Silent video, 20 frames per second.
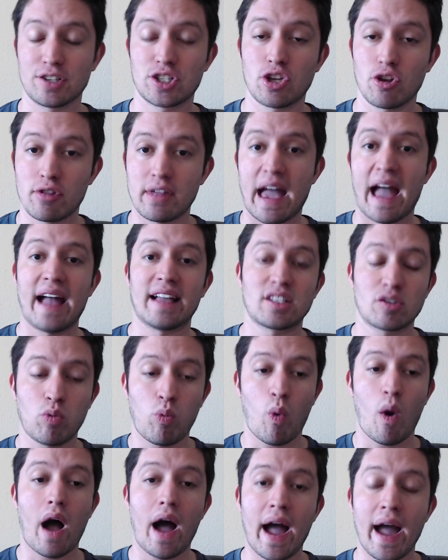So that's
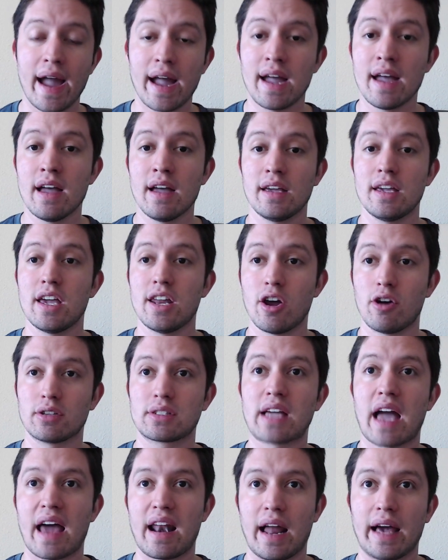why, you know, it's
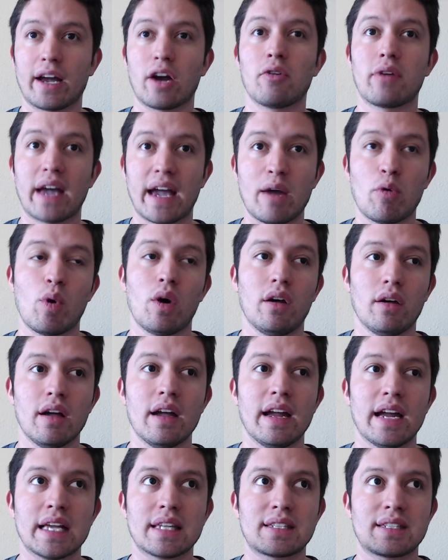kind of like, okay, well,
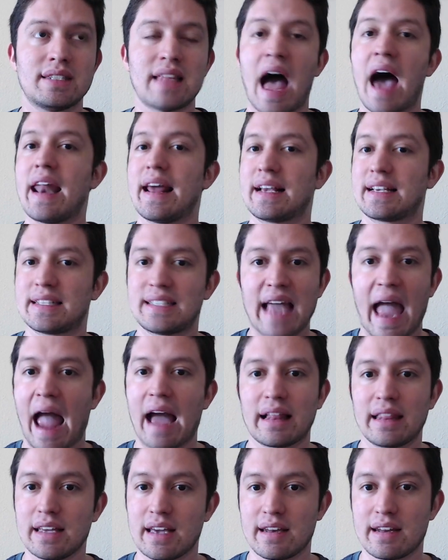it's not
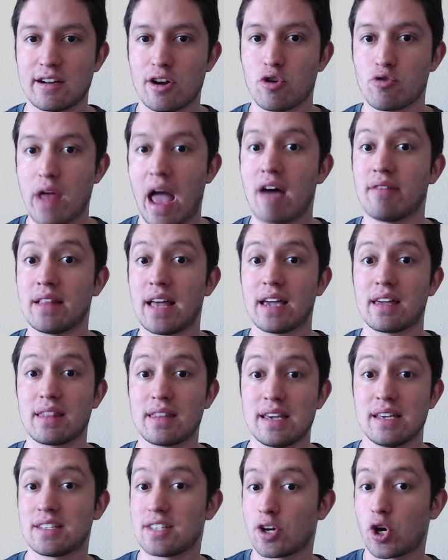exactly going to go down like
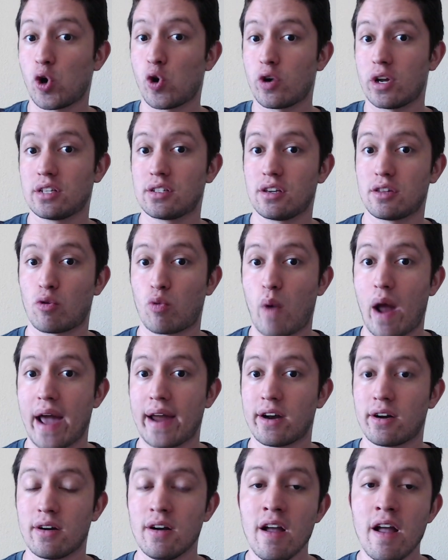this according to the
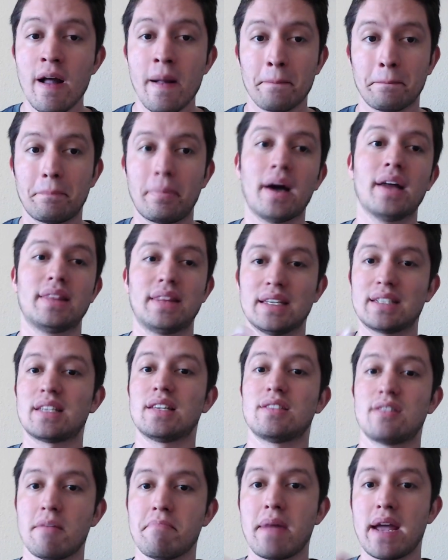writer, but this
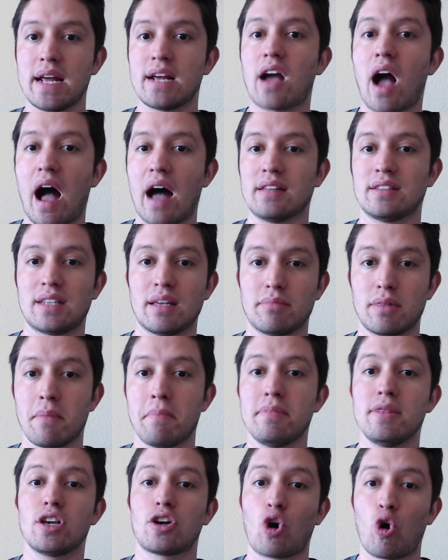is the main concept.
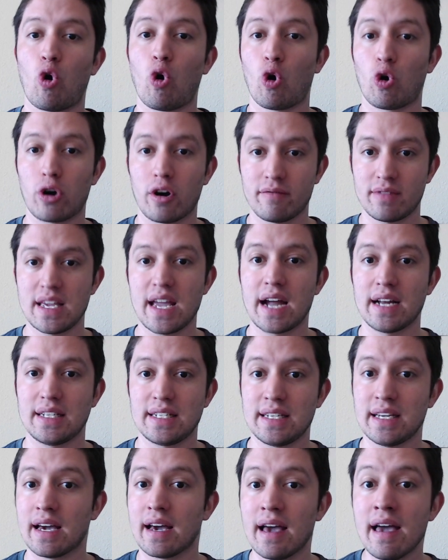The core of the
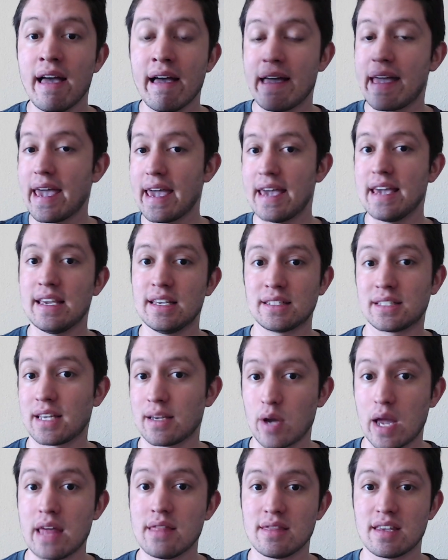idea is
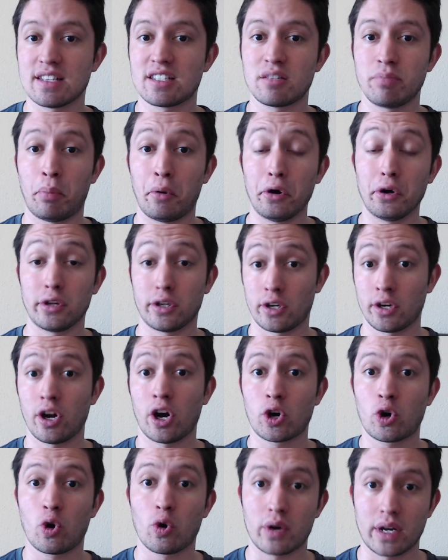in this spoiler,
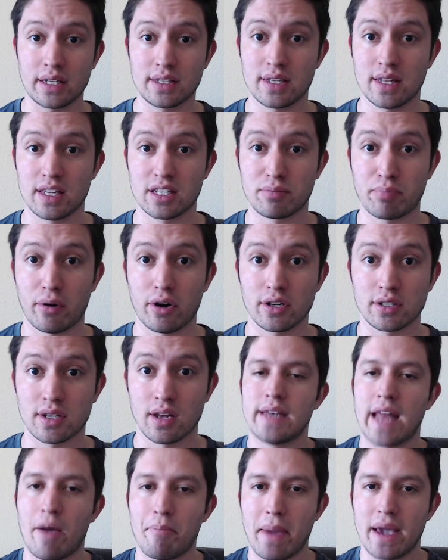according to this person.
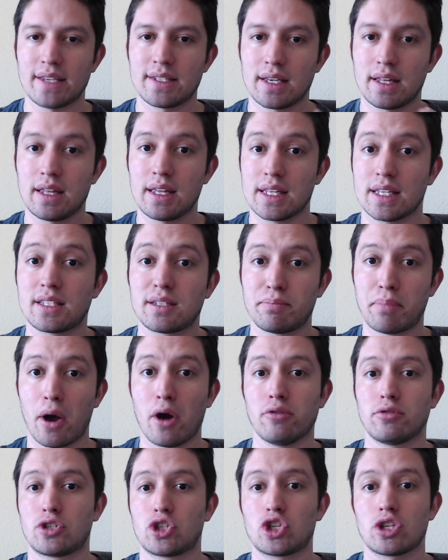Now, basically, this
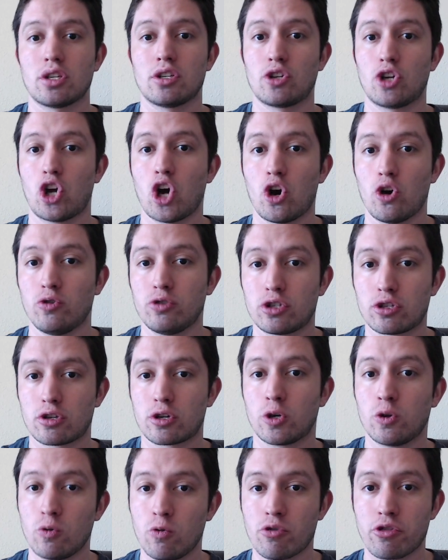post goes
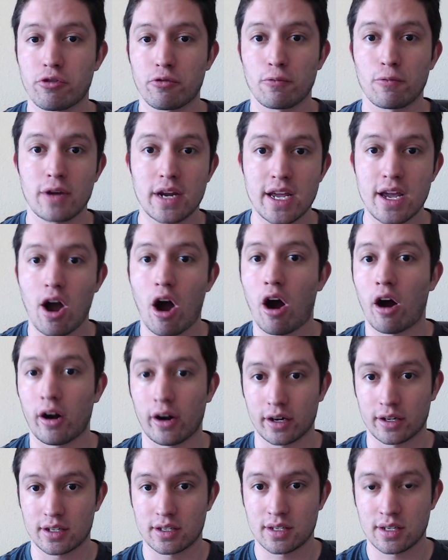through three
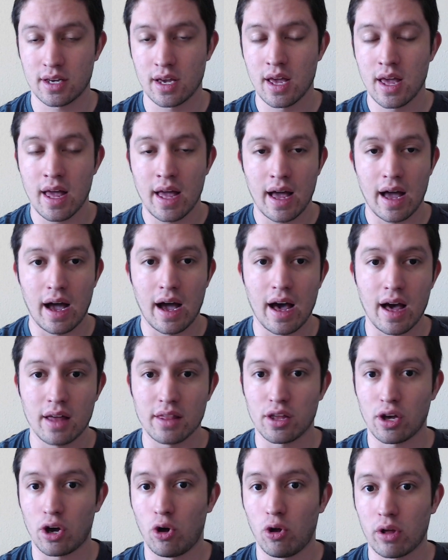arcs.
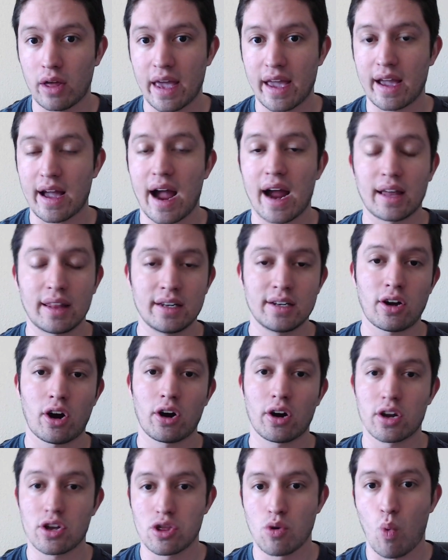The Whole Cake Island
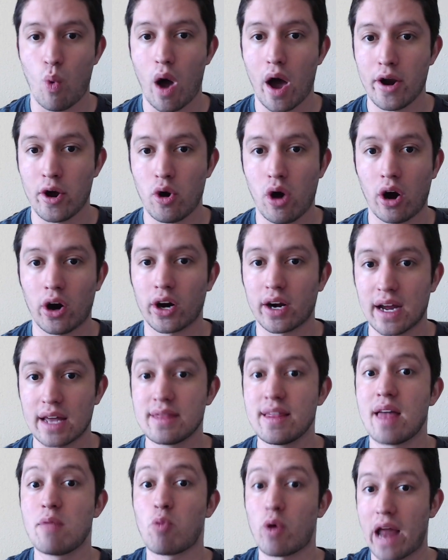arc, the Wano arc, and
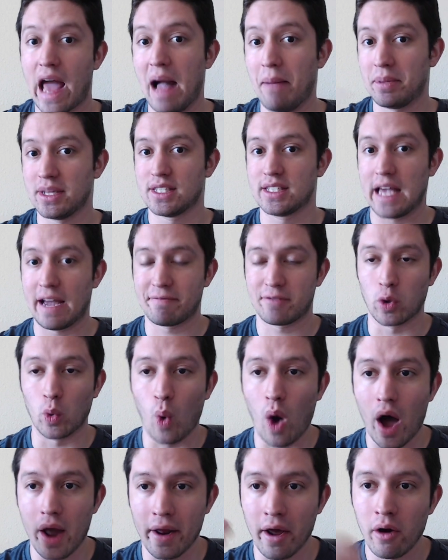then what happens after
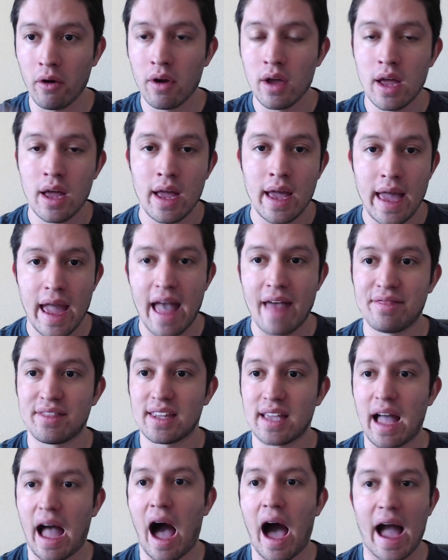Wano.
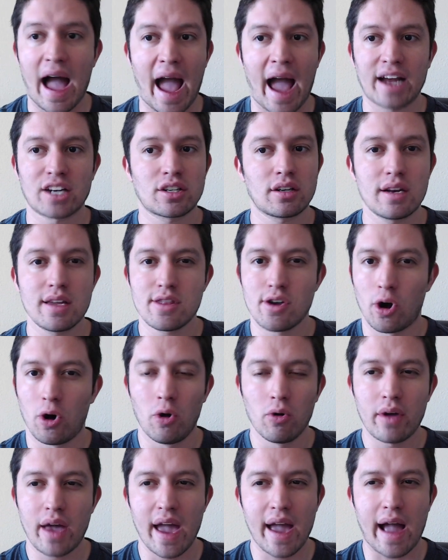And actually, the
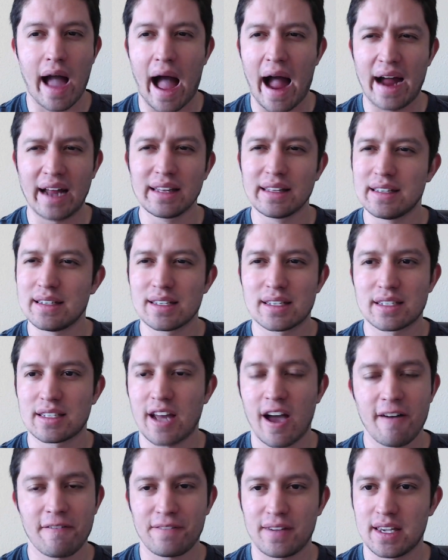Whole Cake Island
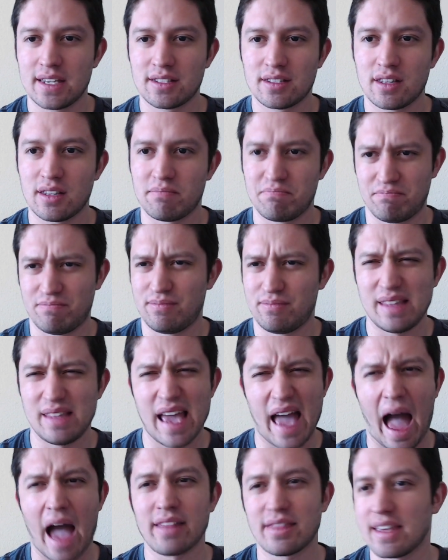stuff is the...
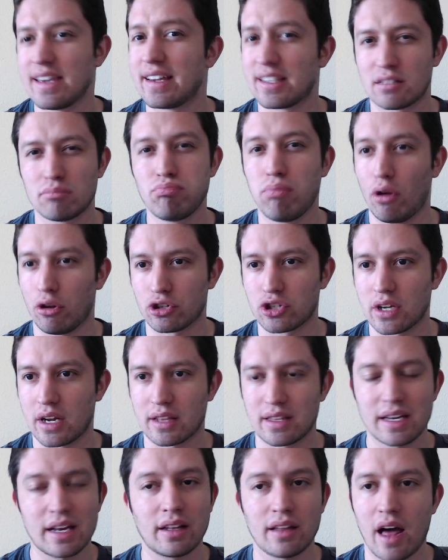I think it's bullshit. I
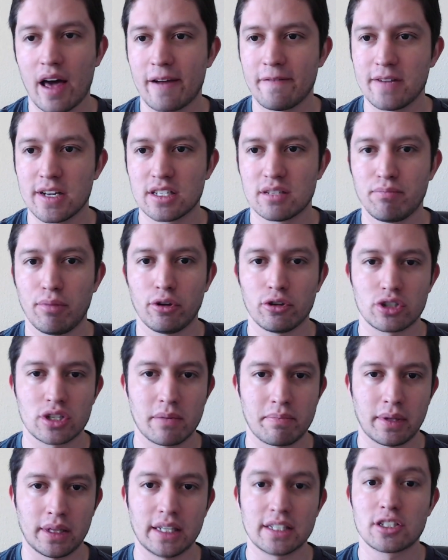think a lot of it is
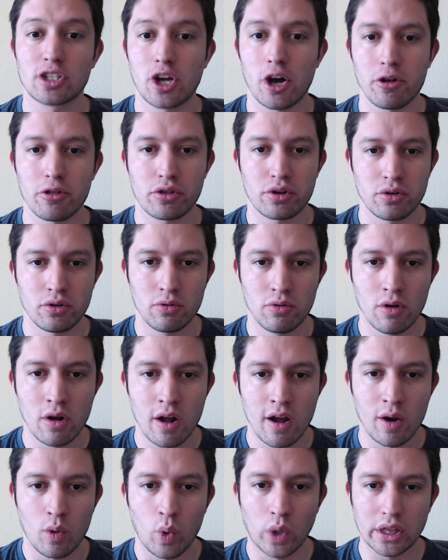bullshit, but let's go through
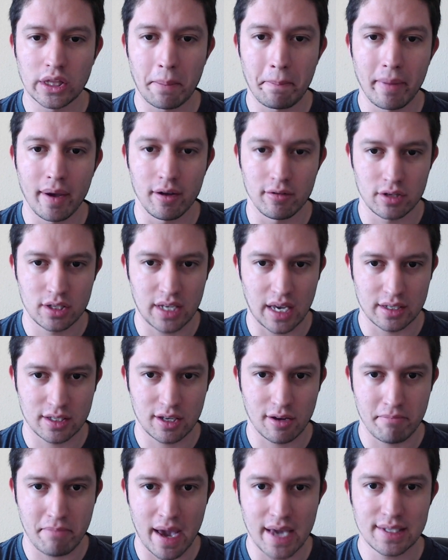what the post says.
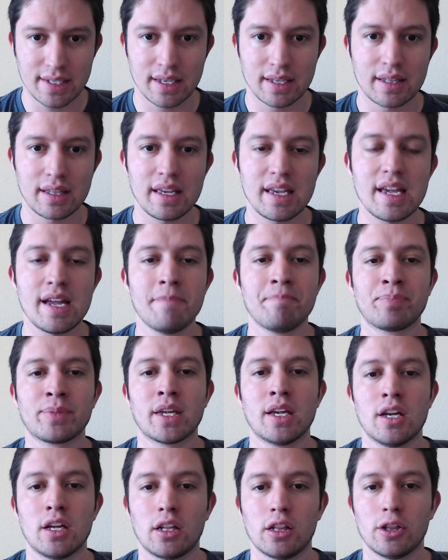So basically,
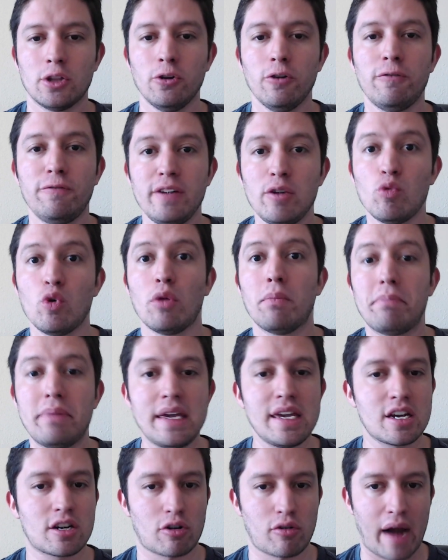Luffy will
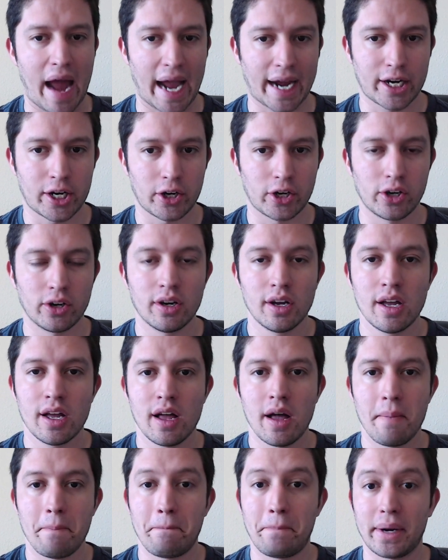beat Cracker,
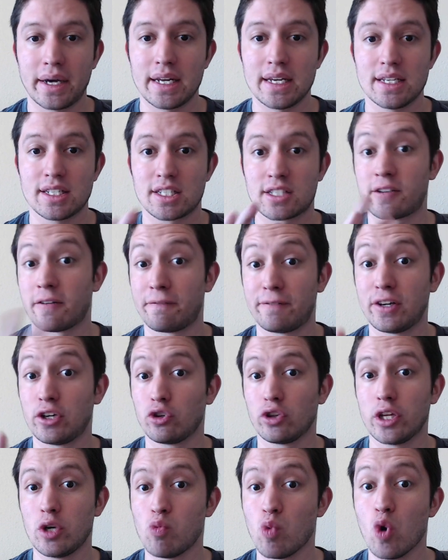but is
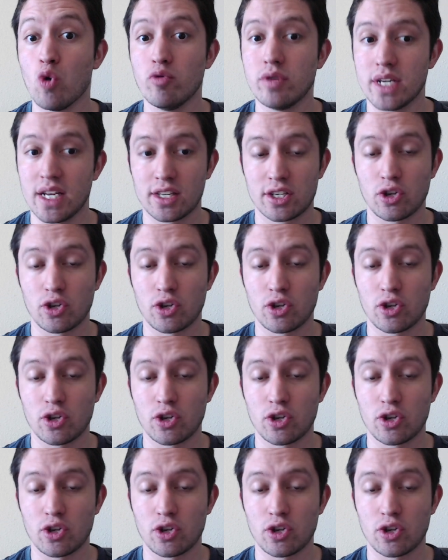severely wounded.